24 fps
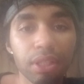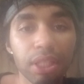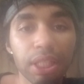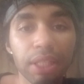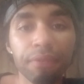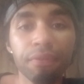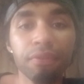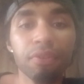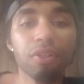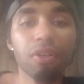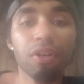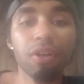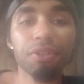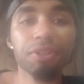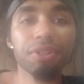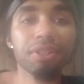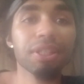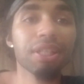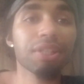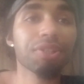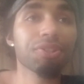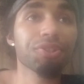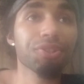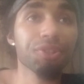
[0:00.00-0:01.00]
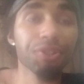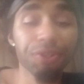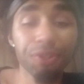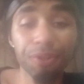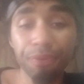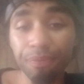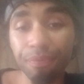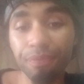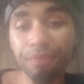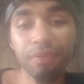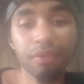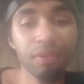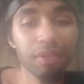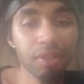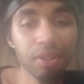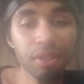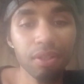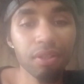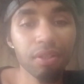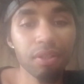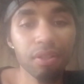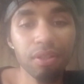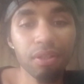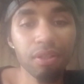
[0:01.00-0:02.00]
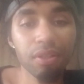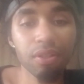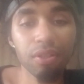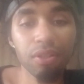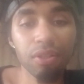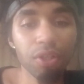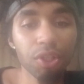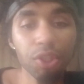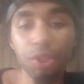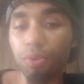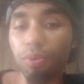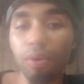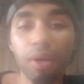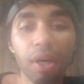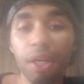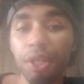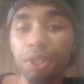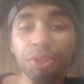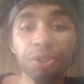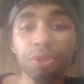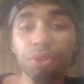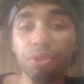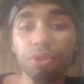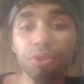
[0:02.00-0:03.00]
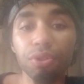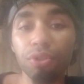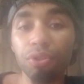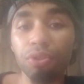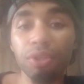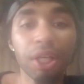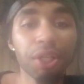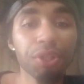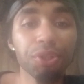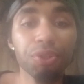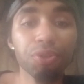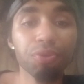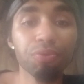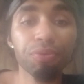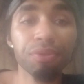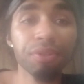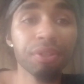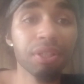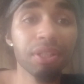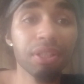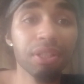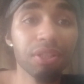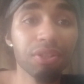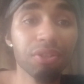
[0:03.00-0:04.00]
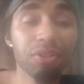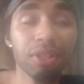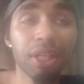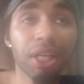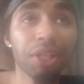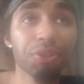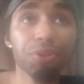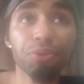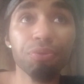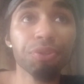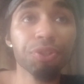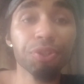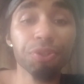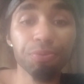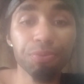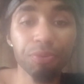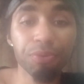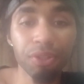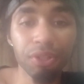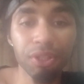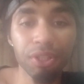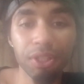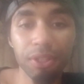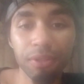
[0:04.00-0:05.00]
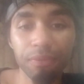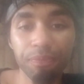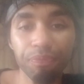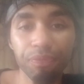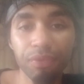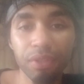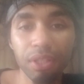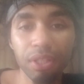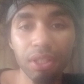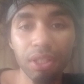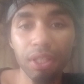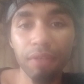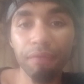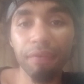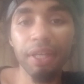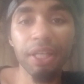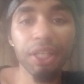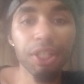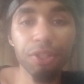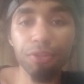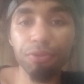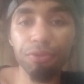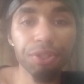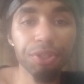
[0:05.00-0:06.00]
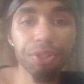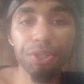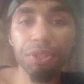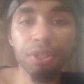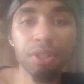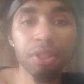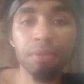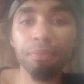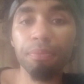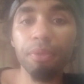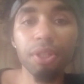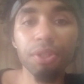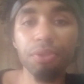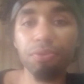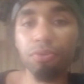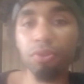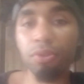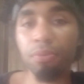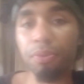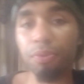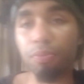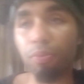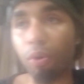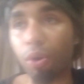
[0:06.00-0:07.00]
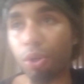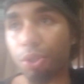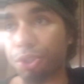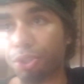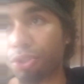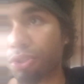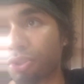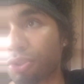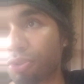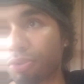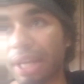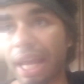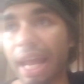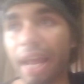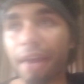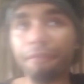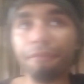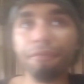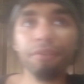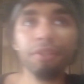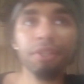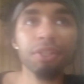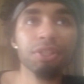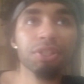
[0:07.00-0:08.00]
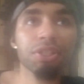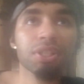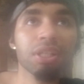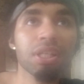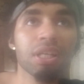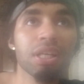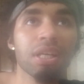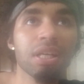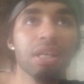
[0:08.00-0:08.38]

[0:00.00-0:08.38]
Even God said so. Otherwise, you're not doing his work. If any Christian, Muslims, washers, or Catholics,